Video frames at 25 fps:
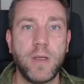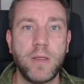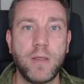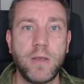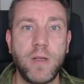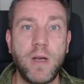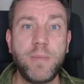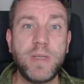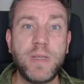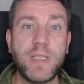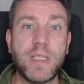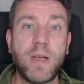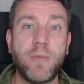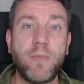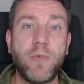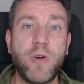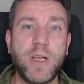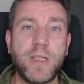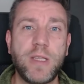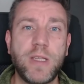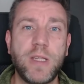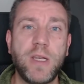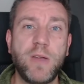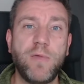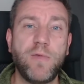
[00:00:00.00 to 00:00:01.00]
So let me
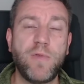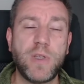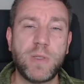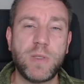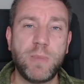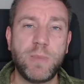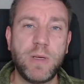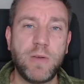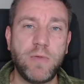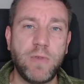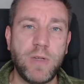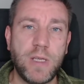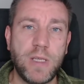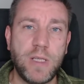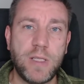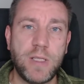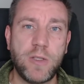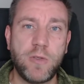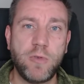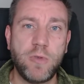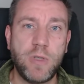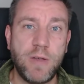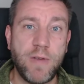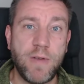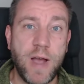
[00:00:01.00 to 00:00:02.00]
summarize the difference between these
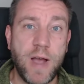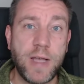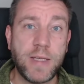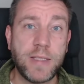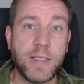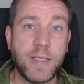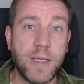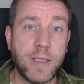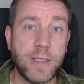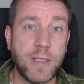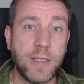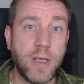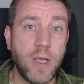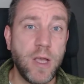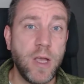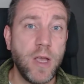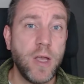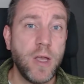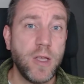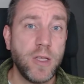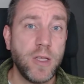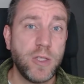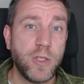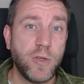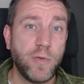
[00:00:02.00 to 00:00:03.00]
two devices.
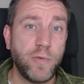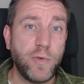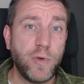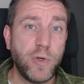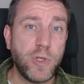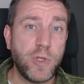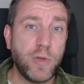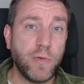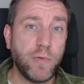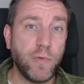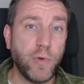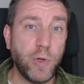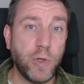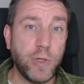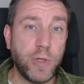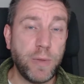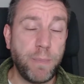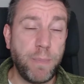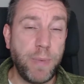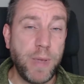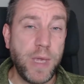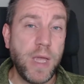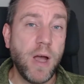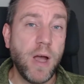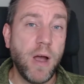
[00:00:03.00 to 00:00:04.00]
So first of all, the
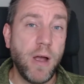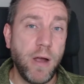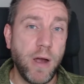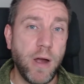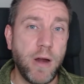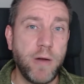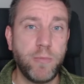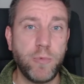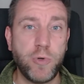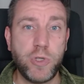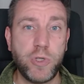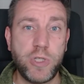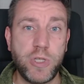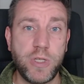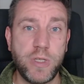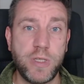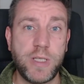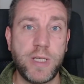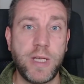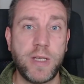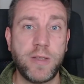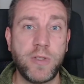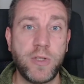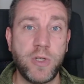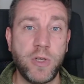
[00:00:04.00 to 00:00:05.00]
PIR motion
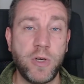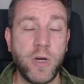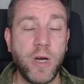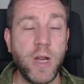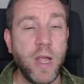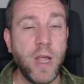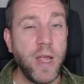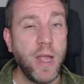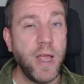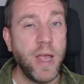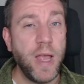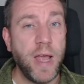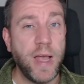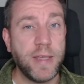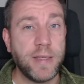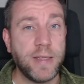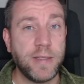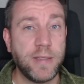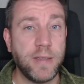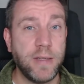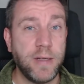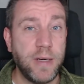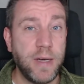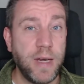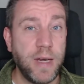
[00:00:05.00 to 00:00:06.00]
sensor, as the